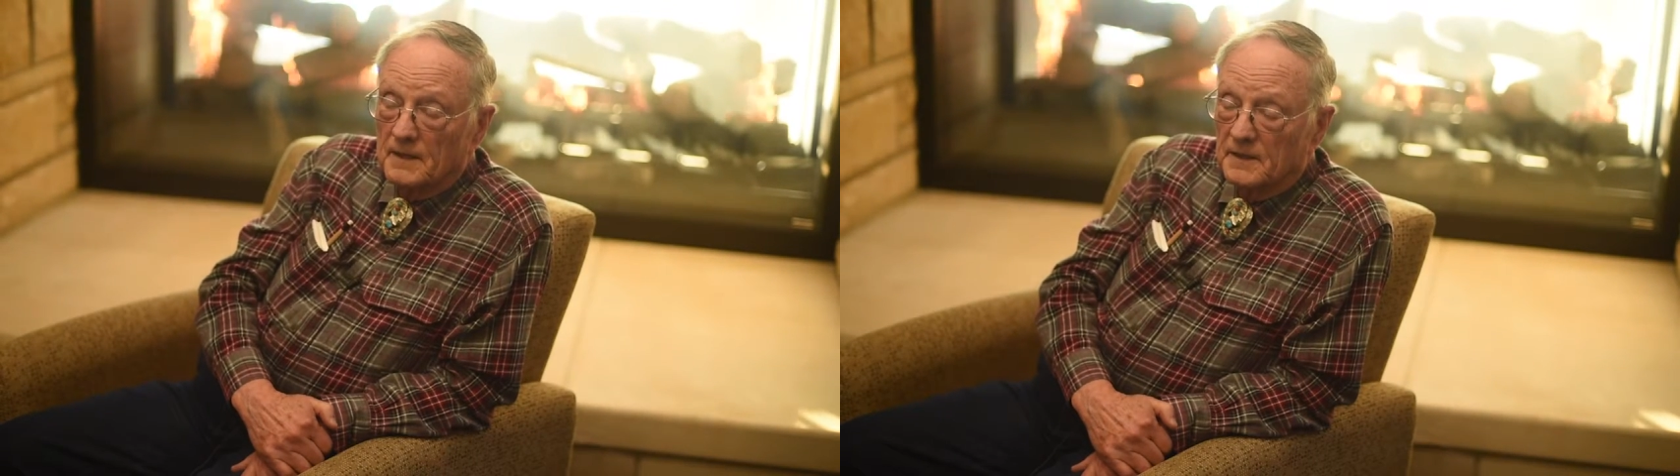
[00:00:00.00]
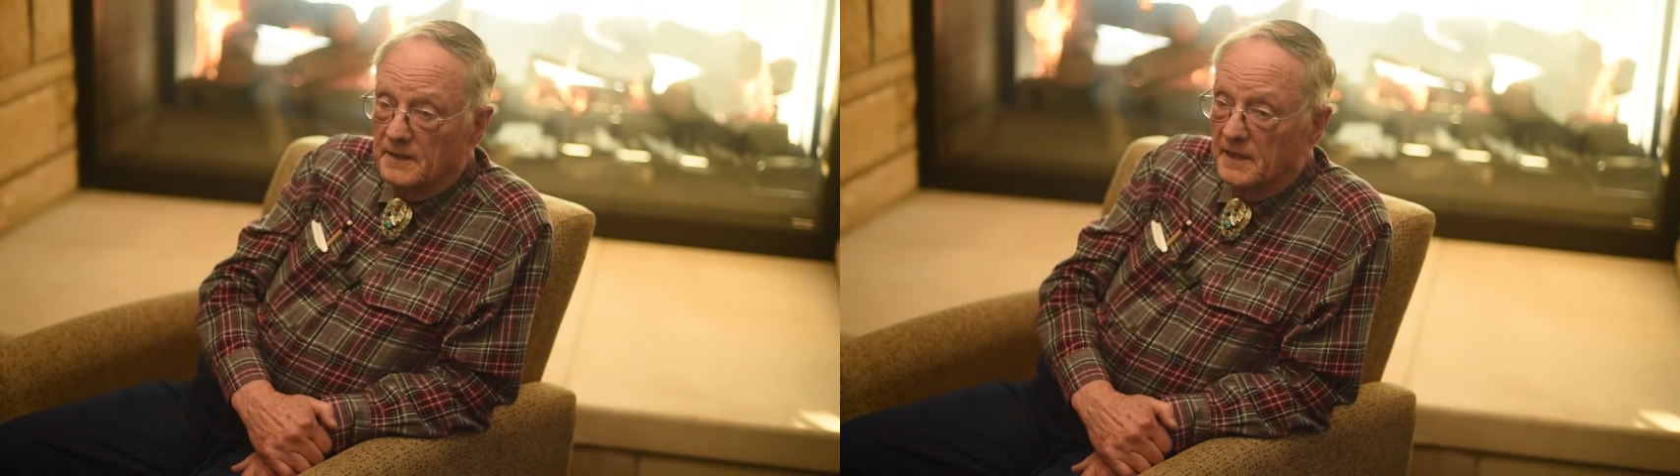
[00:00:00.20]

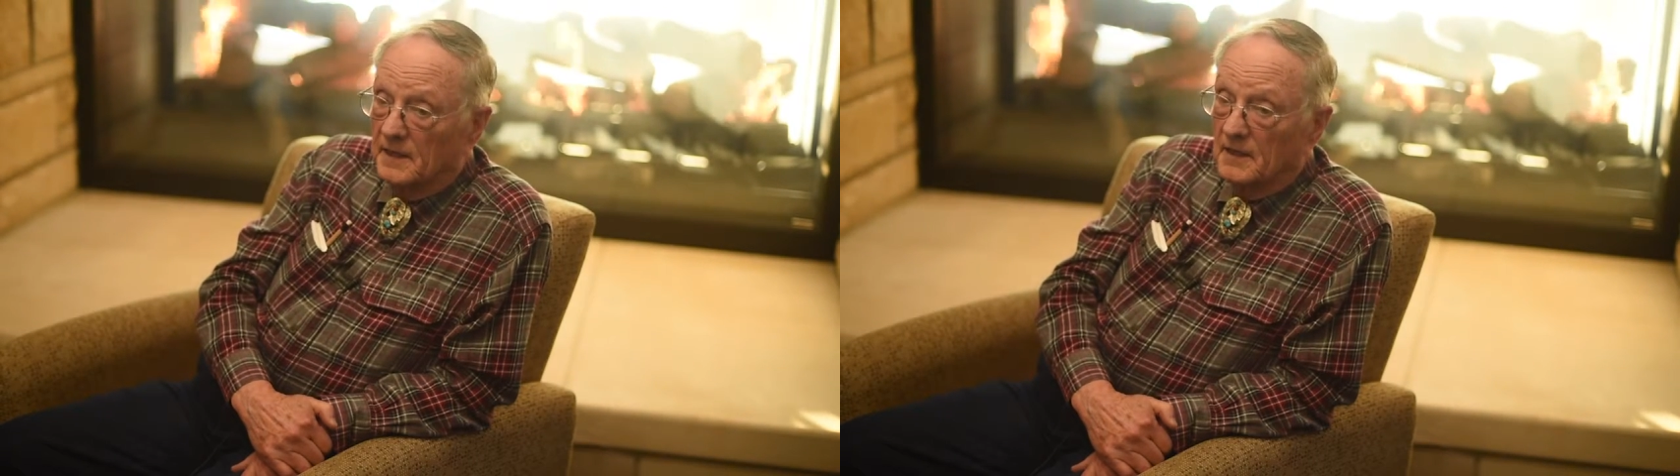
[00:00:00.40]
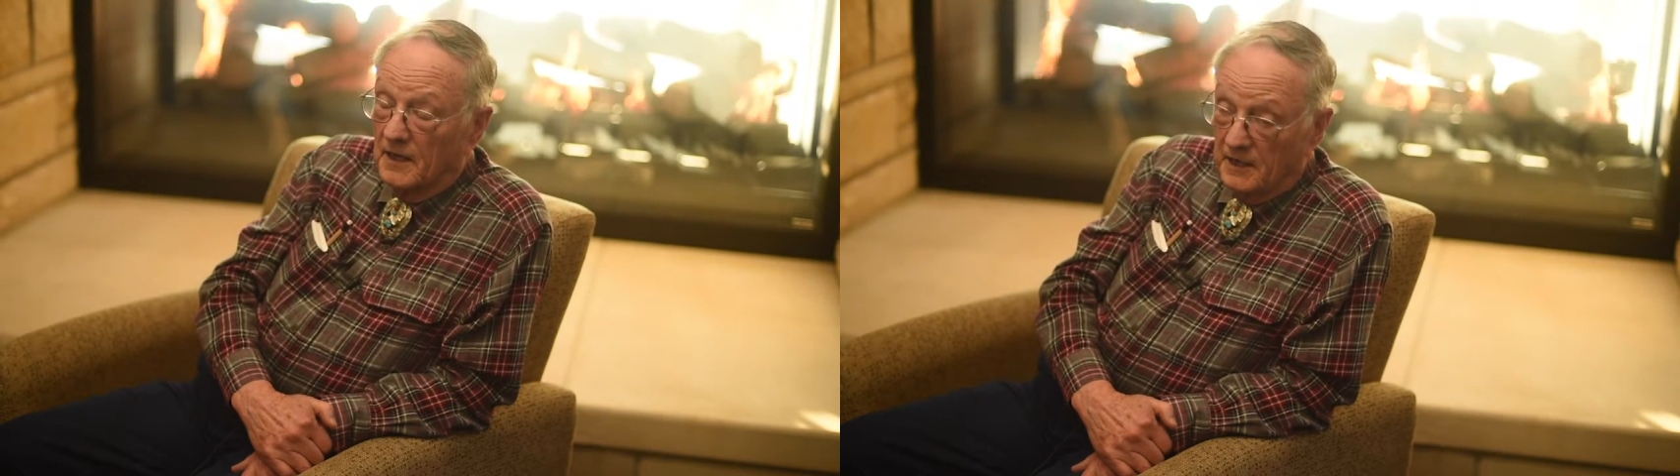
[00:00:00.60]
And they had
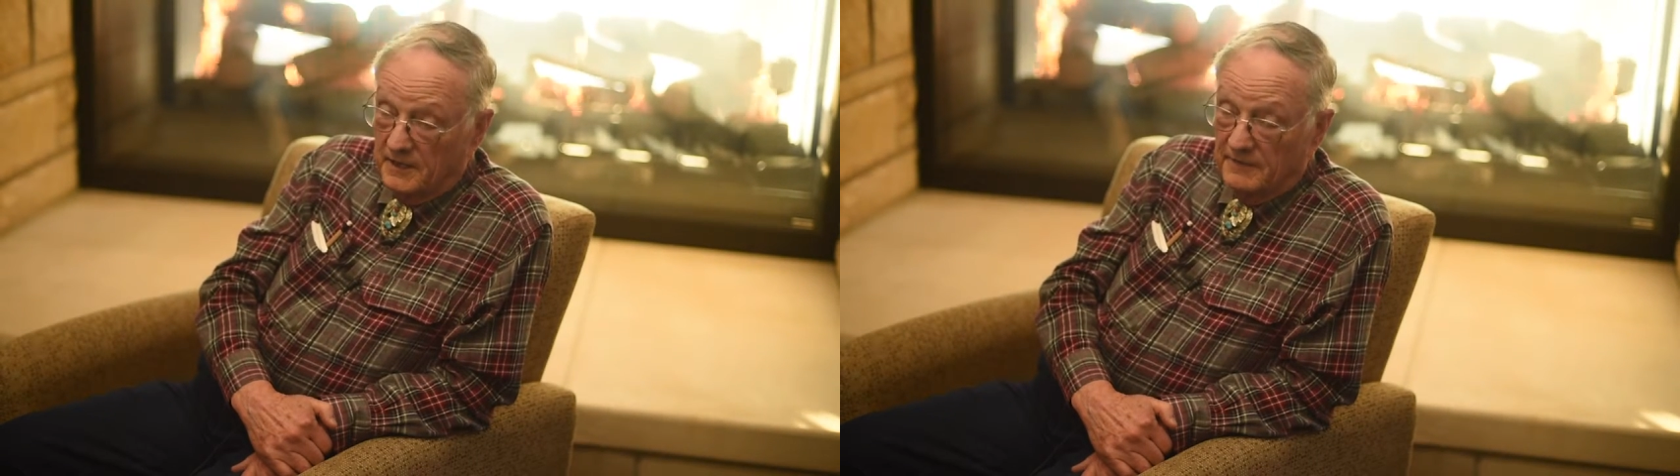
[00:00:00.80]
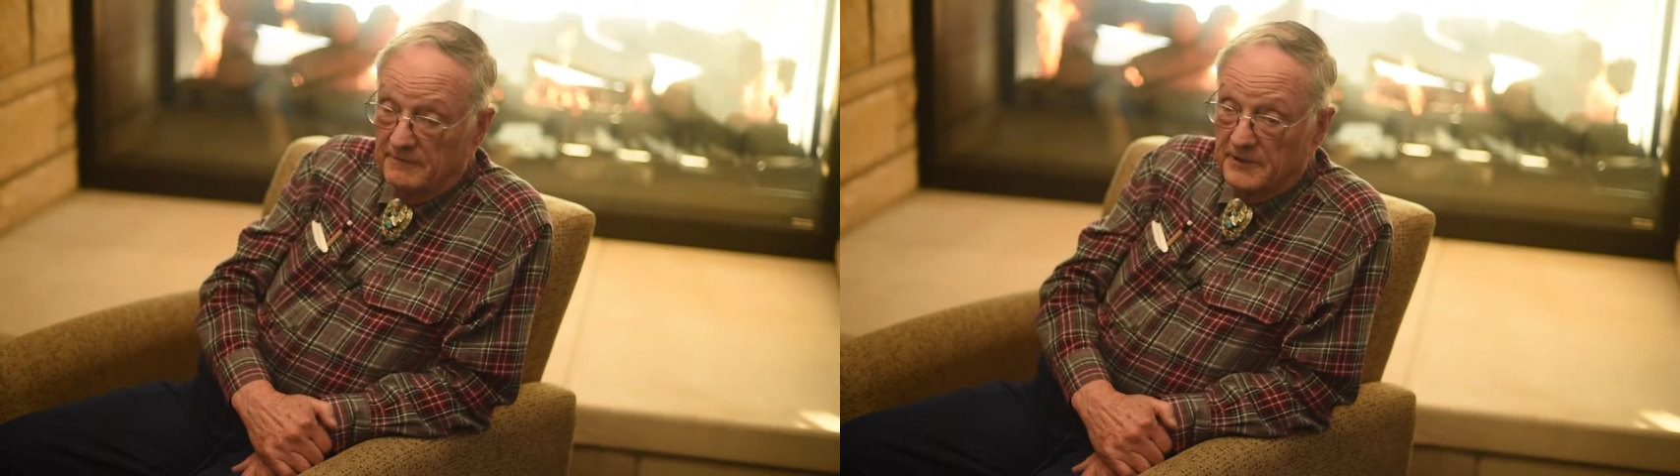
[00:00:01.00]
a lot
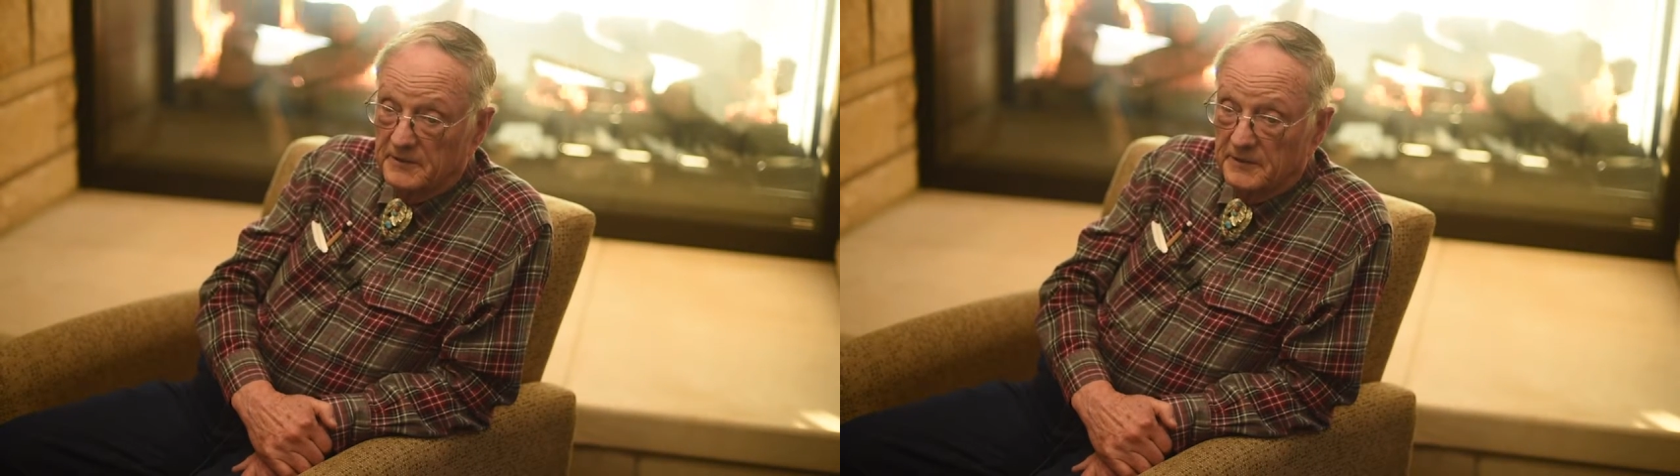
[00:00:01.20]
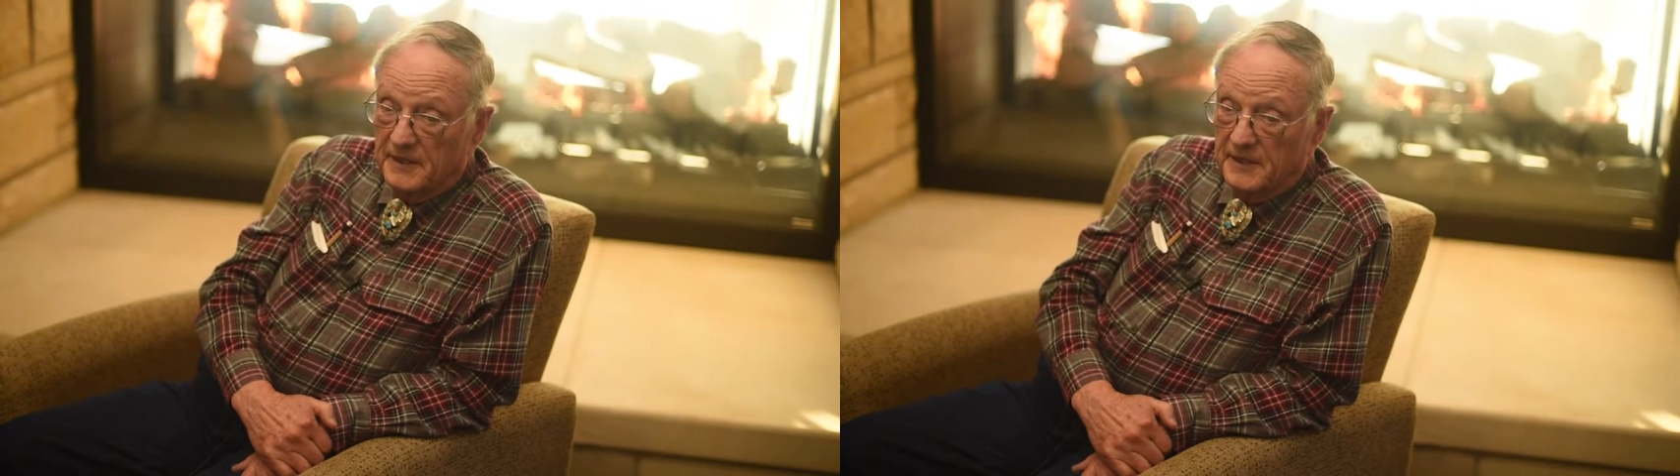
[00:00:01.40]
of it.